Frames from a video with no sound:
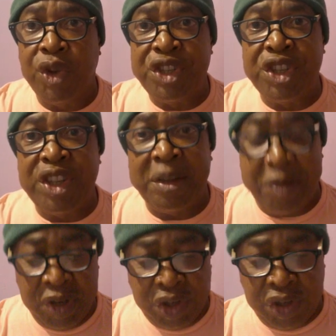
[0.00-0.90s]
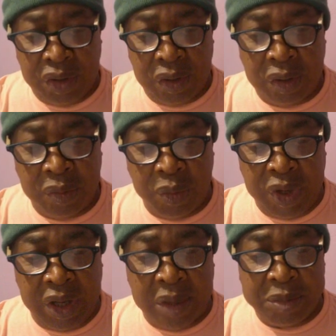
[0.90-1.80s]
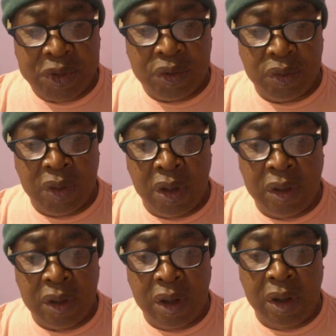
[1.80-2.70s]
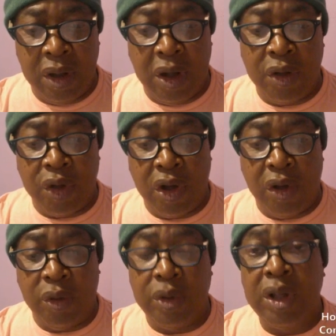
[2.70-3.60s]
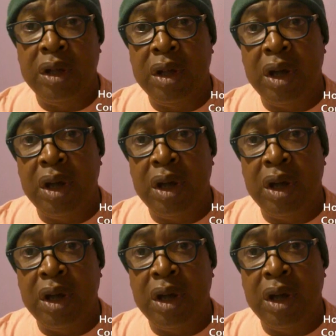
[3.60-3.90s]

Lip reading: What is the definition when it comes to alcohol?